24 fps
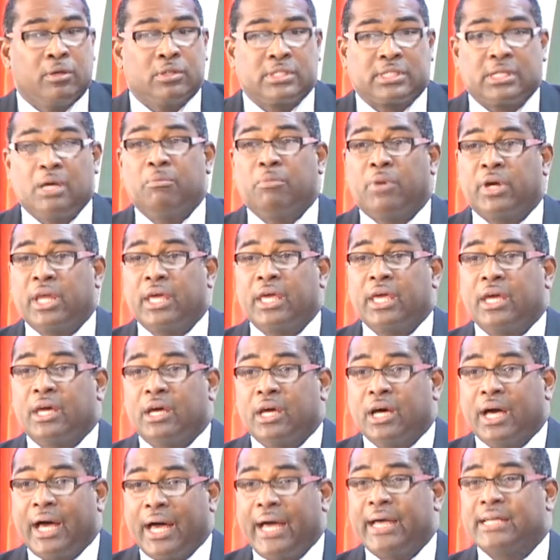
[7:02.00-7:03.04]
Somebody
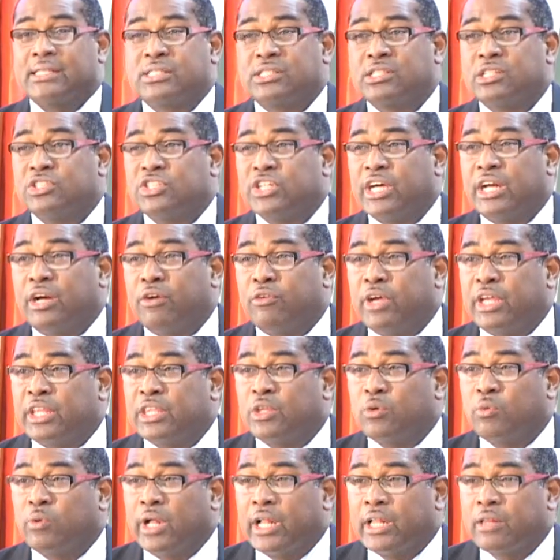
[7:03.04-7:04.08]
has to
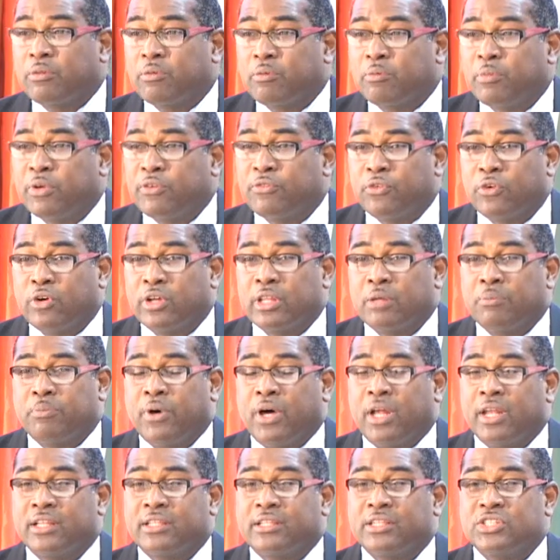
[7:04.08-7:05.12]
generate the wealth before the
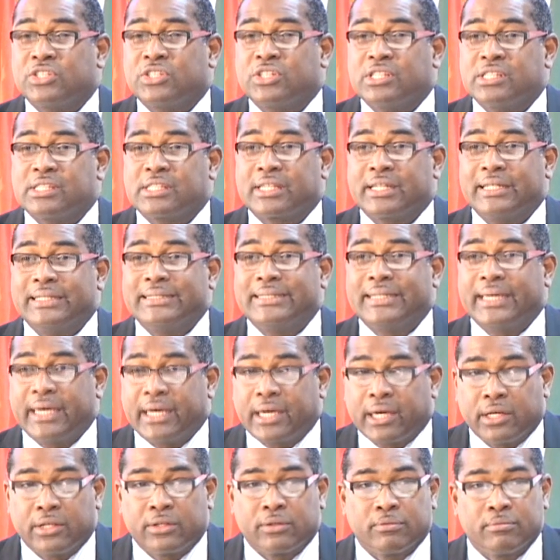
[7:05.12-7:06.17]
politicians can
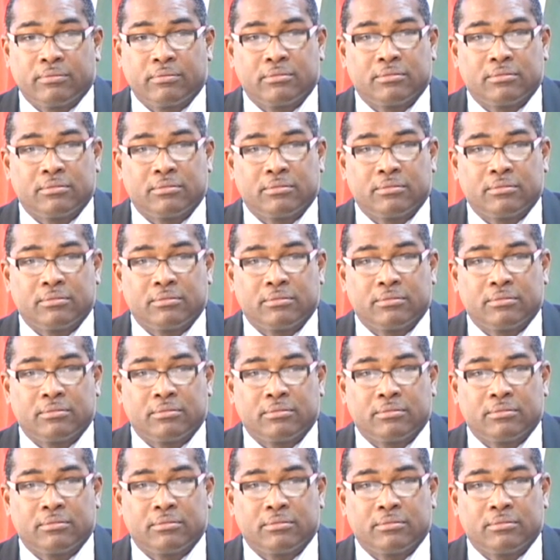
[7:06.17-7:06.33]
take it.